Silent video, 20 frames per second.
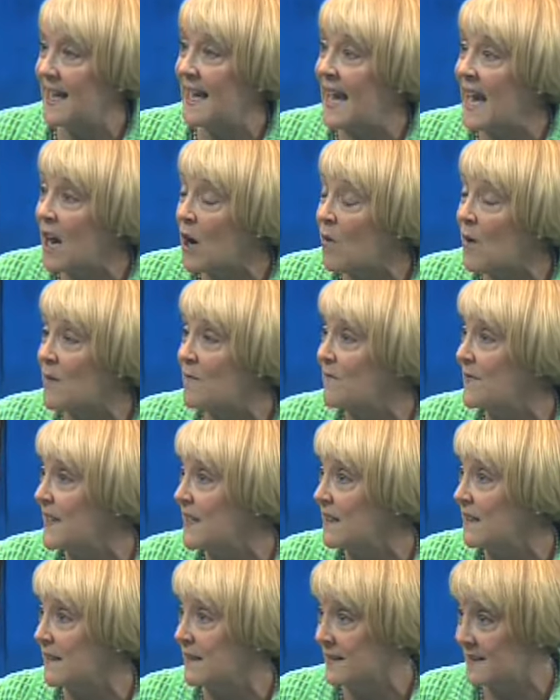now I'm
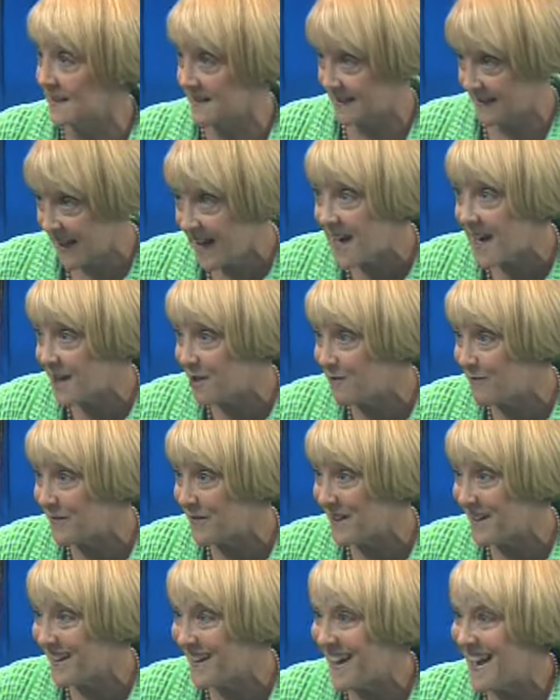feeling safe,
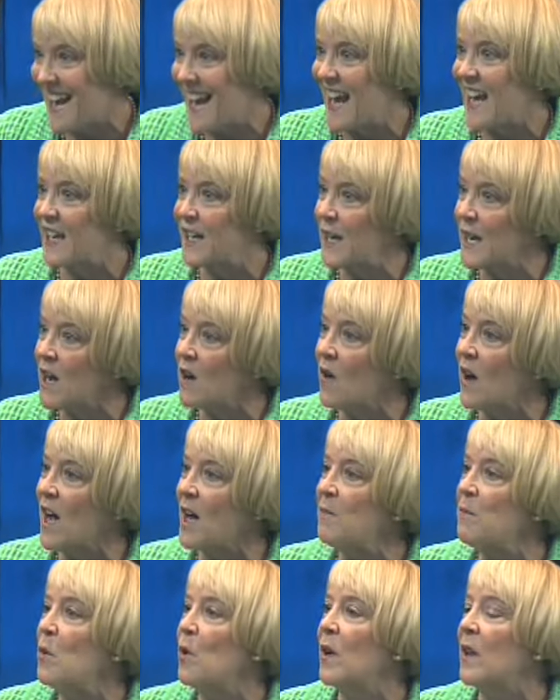and now
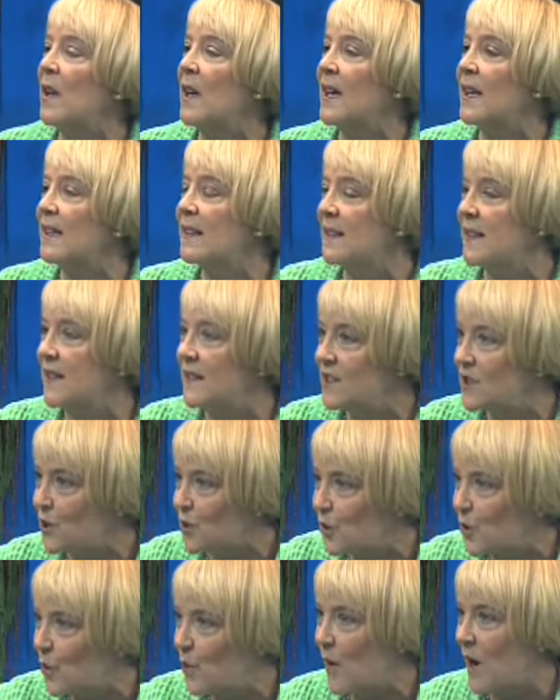I'm more likely to
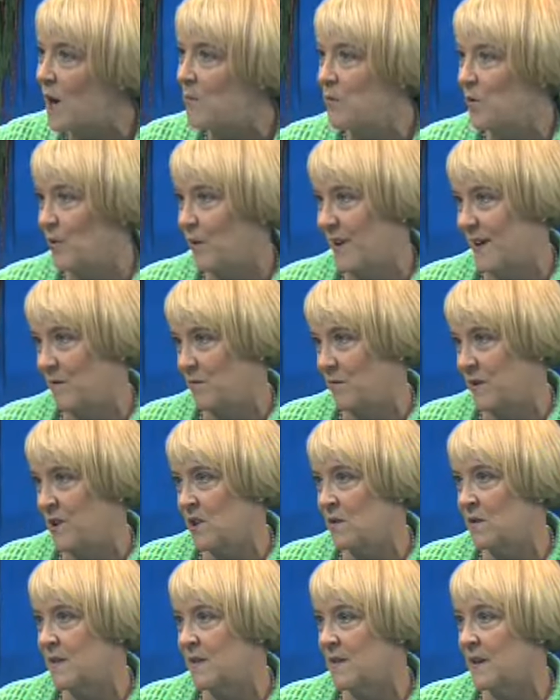cooperate when
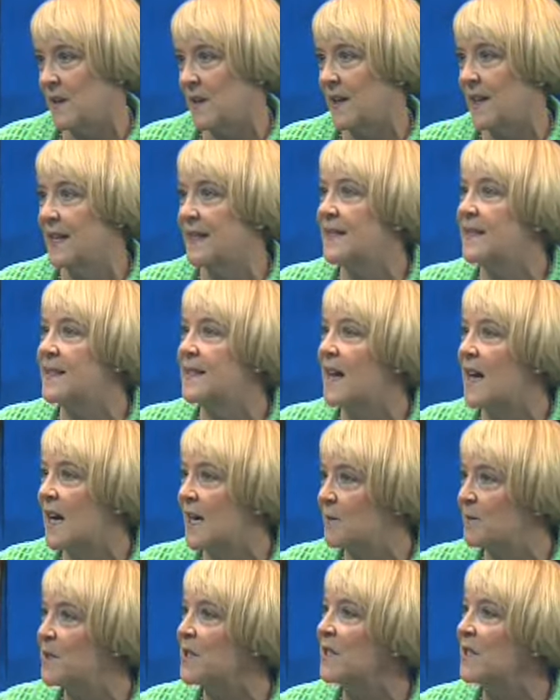you say it's time